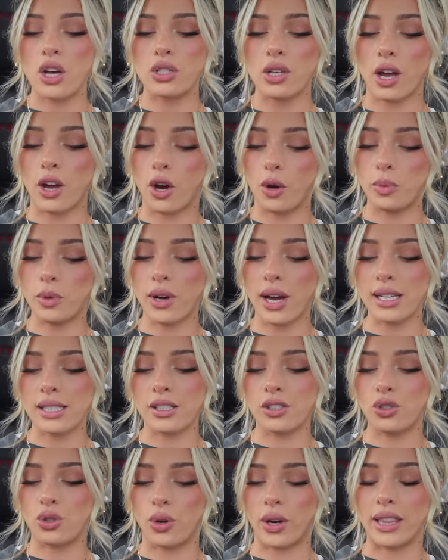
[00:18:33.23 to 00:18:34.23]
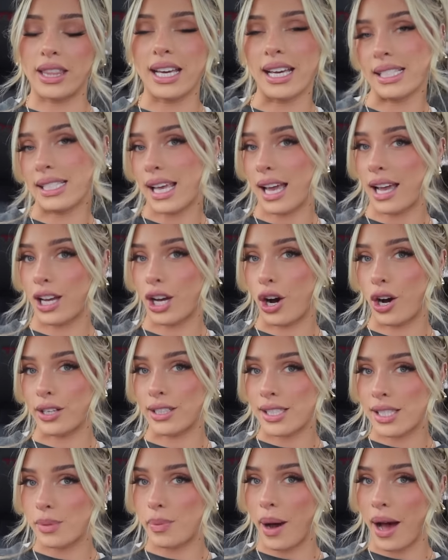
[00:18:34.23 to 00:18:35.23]
So I hope you guys enjoyed this and got
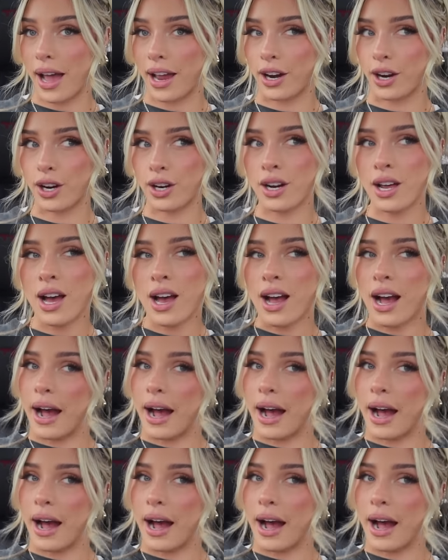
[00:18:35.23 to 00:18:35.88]
inspired.